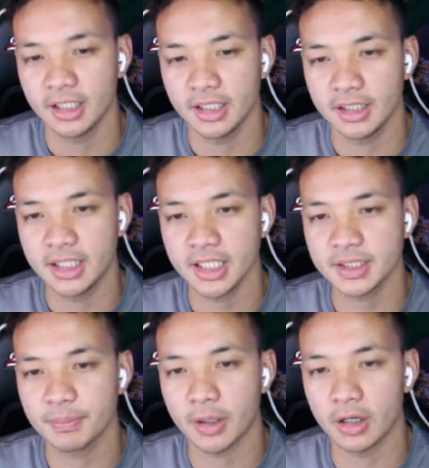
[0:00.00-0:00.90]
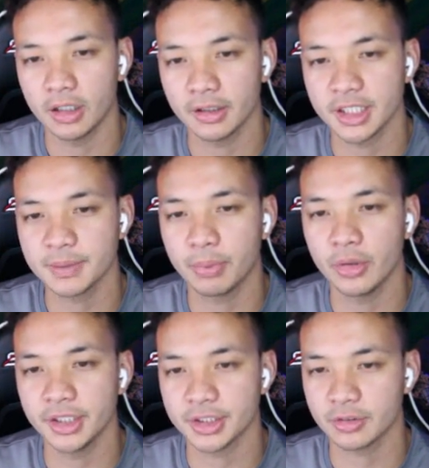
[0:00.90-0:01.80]
this point
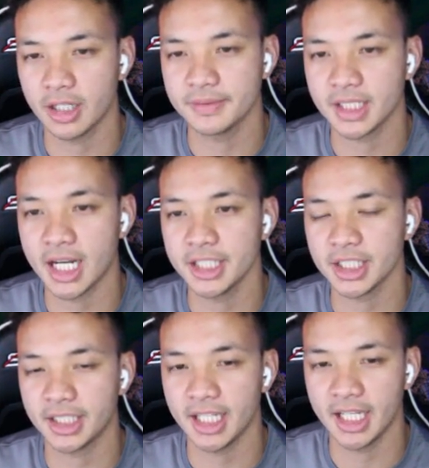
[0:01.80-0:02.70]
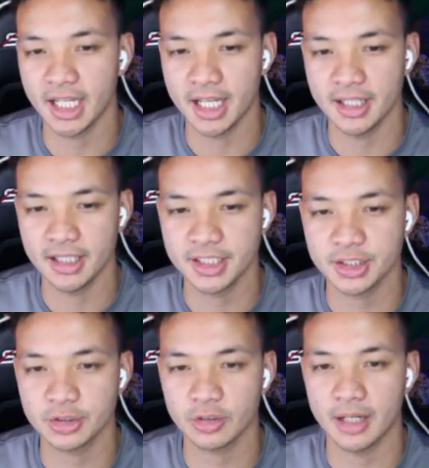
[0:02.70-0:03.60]
describes the IJK, and then this
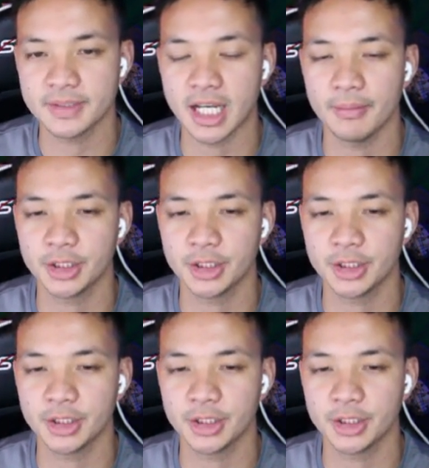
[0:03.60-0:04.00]
describes how much you're